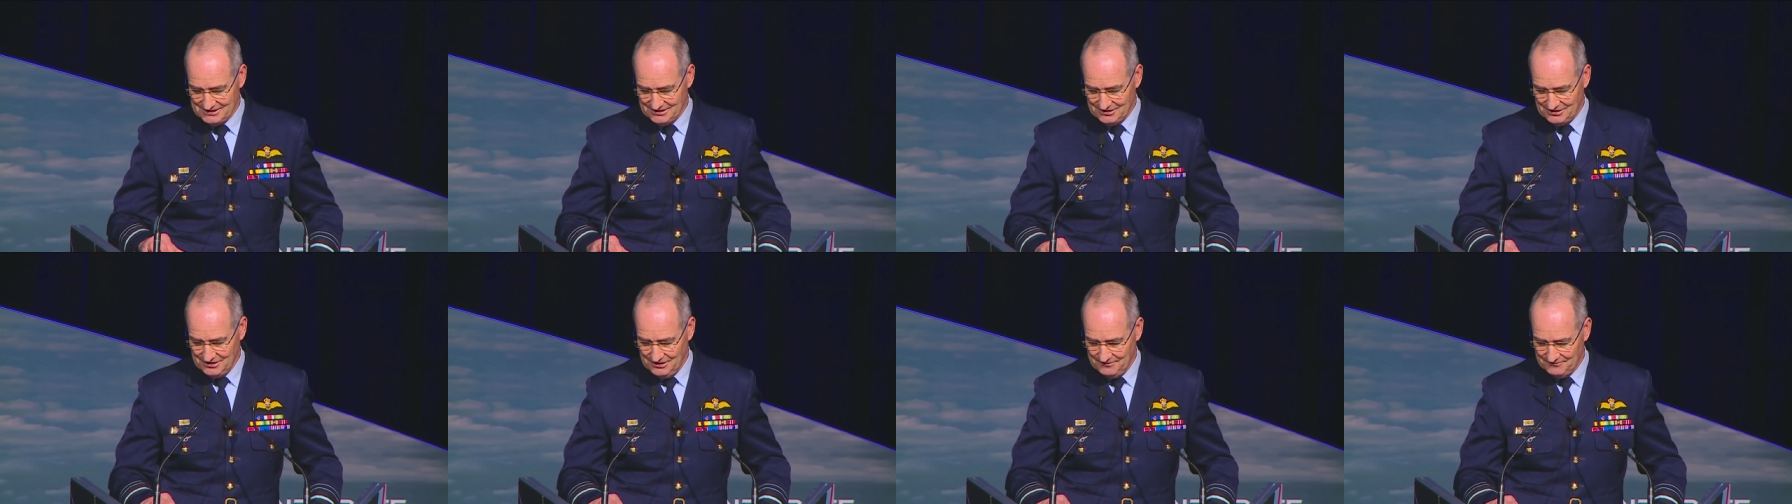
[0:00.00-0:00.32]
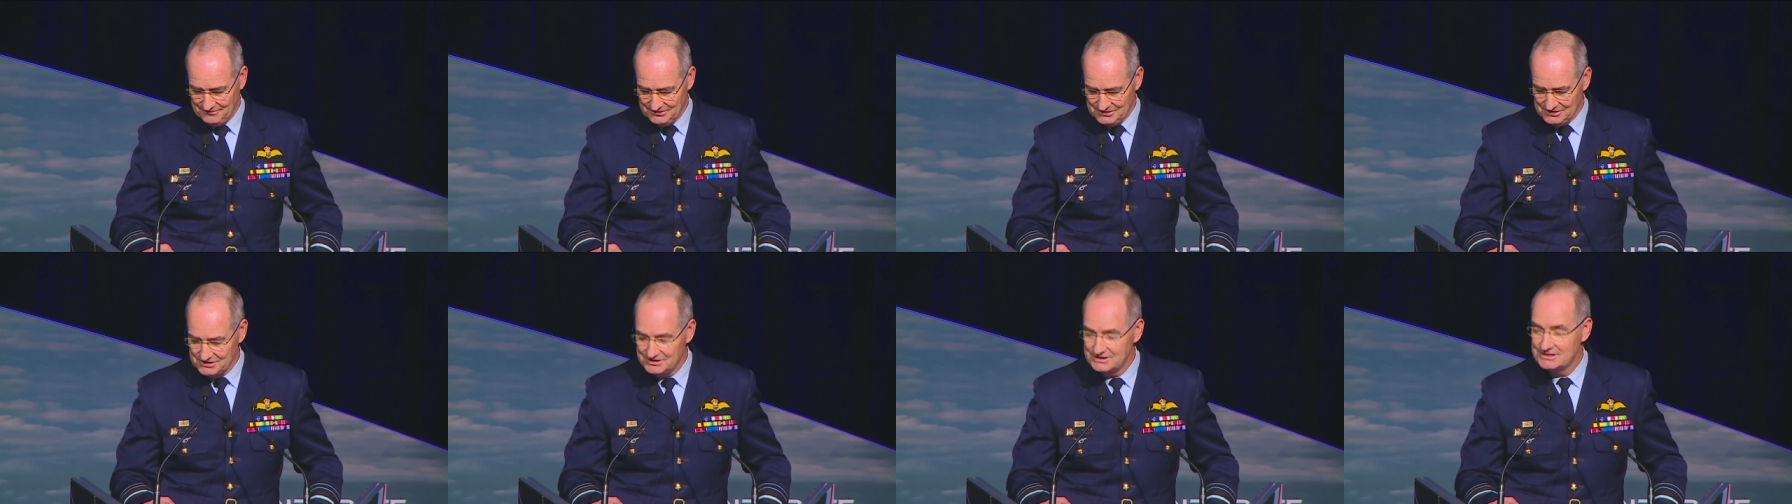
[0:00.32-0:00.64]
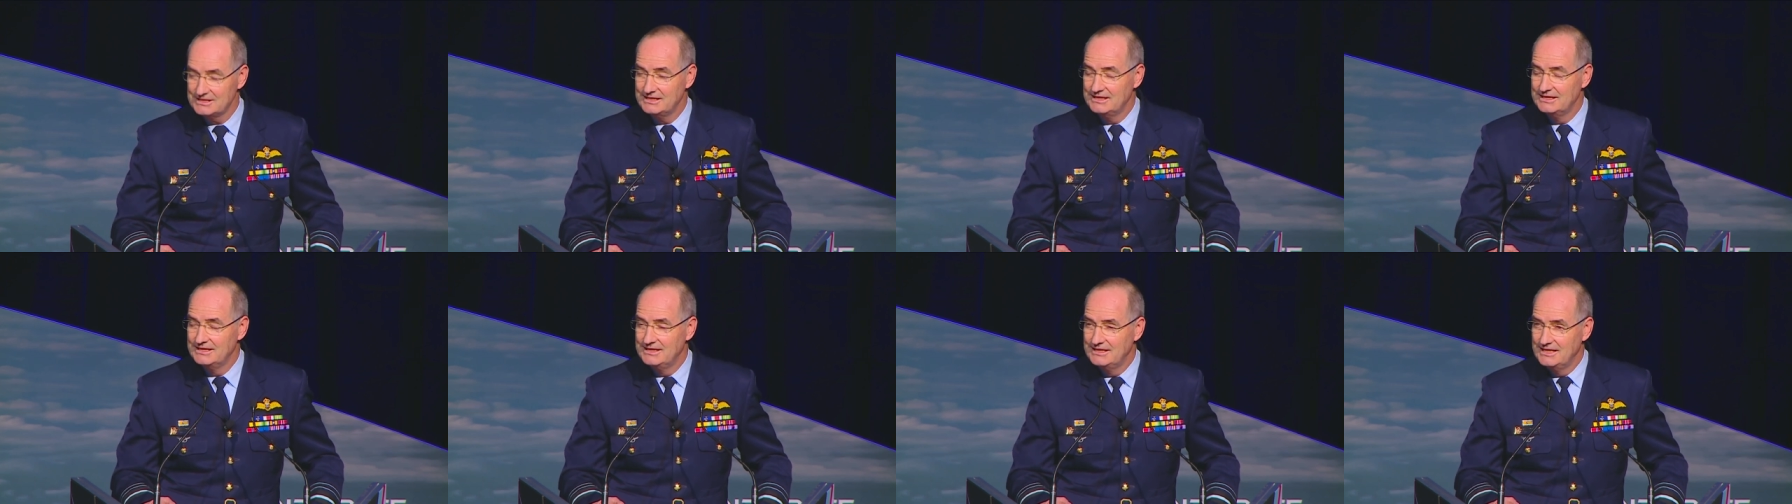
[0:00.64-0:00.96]
conference
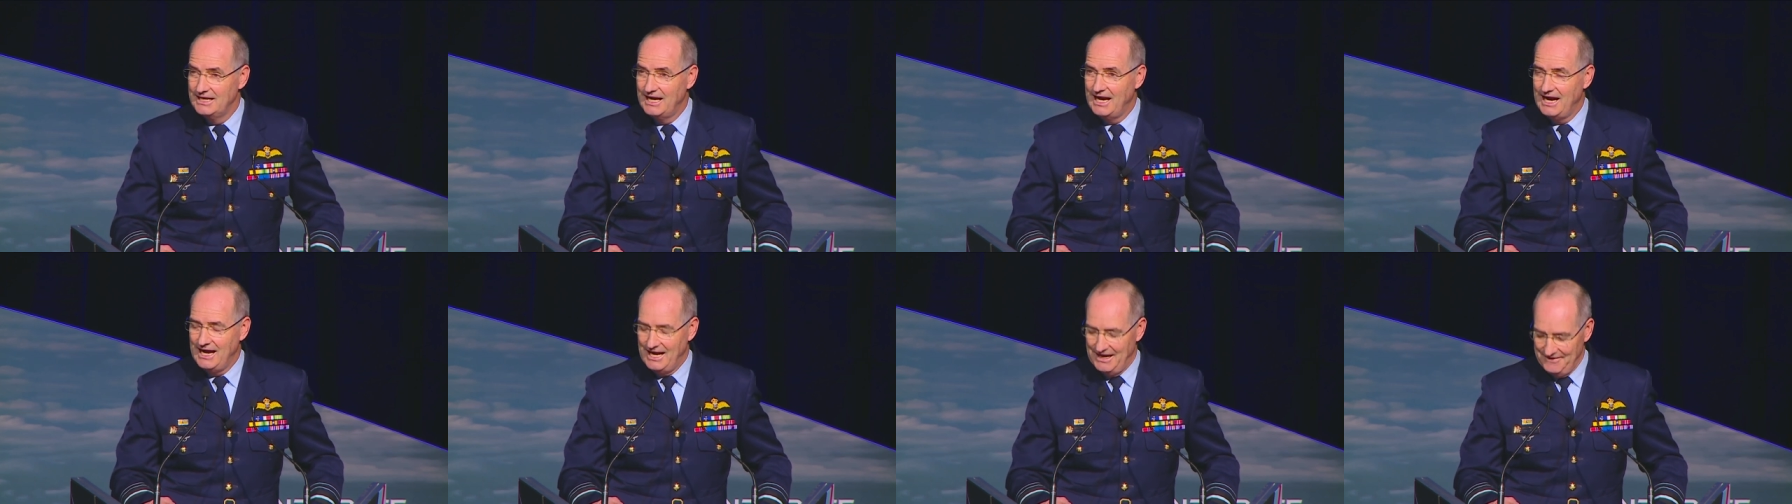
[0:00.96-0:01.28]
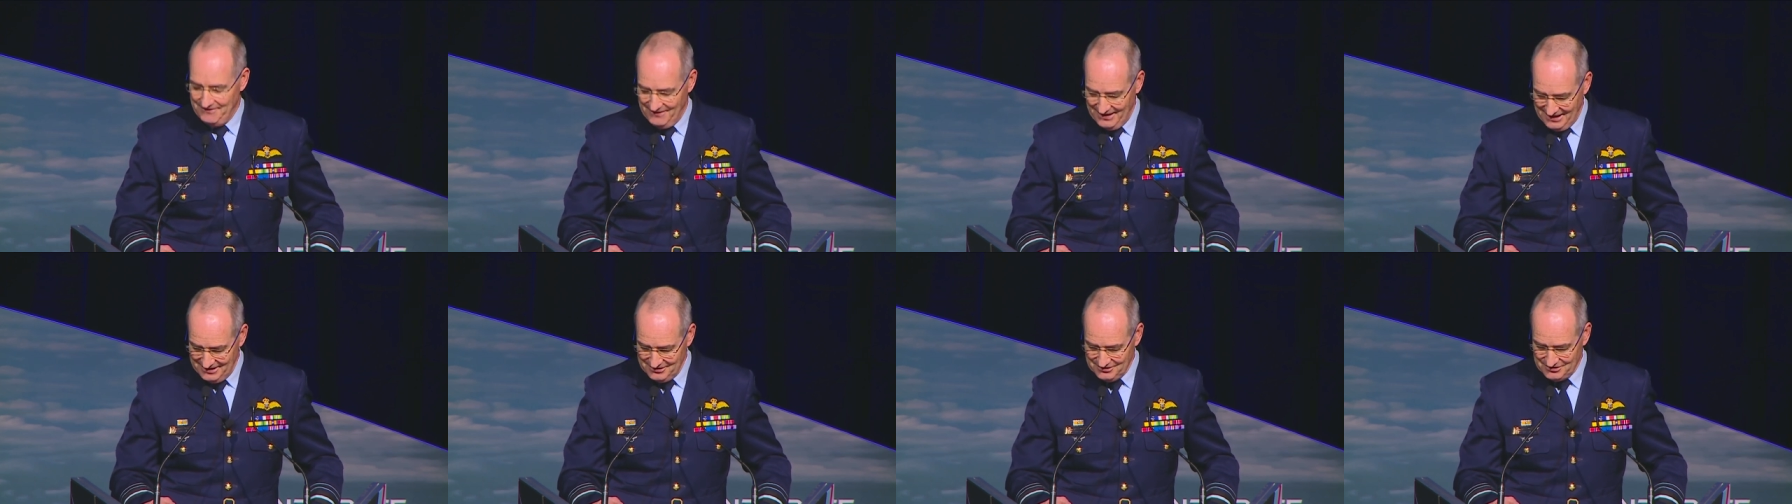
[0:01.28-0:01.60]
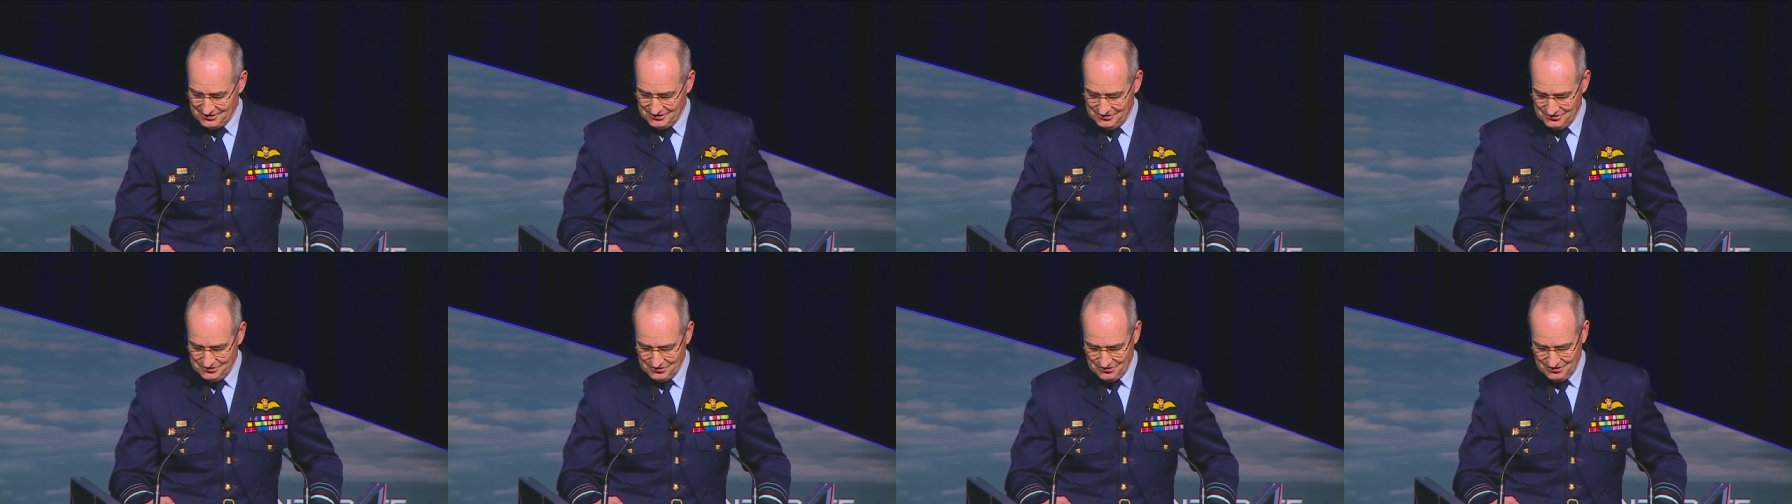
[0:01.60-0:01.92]
uh, and then
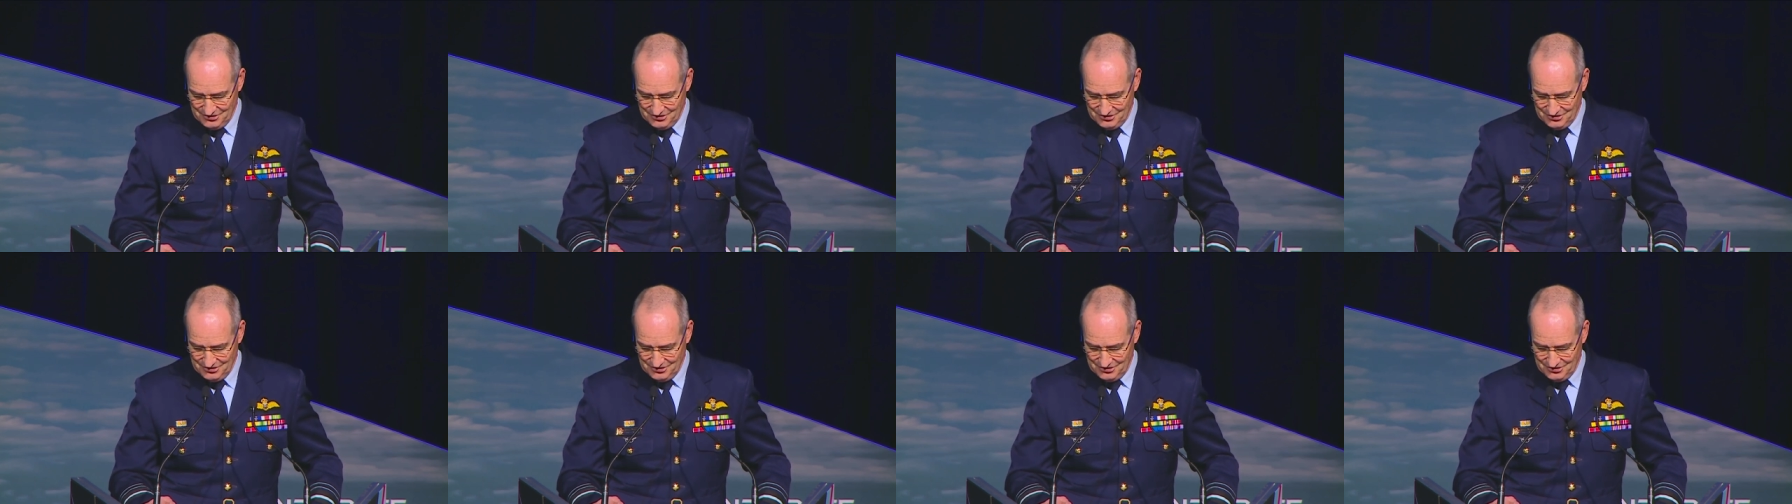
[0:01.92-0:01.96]
to join